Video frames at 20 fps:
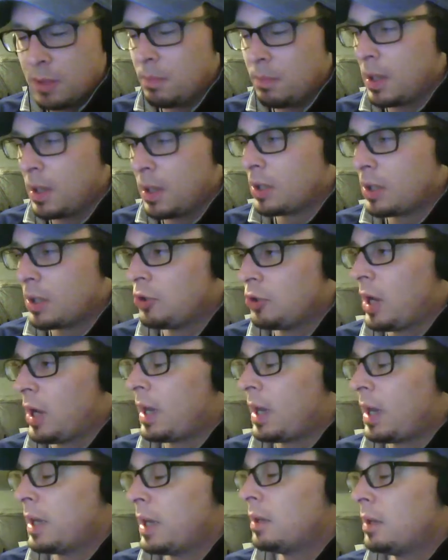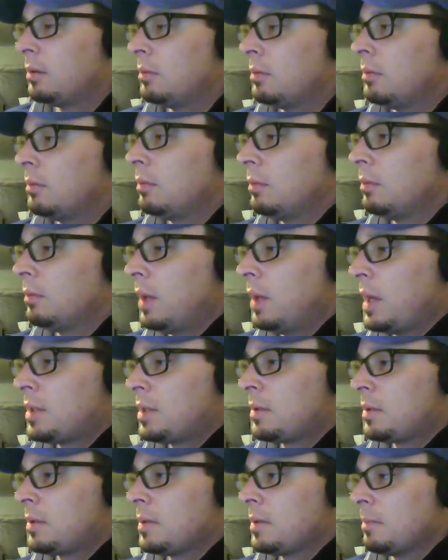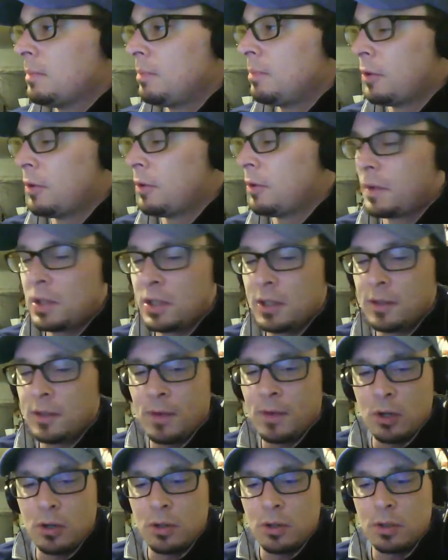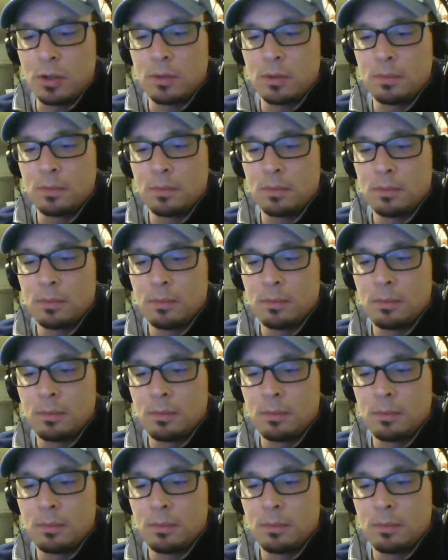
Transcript: big, giant, nice, perfect spheres.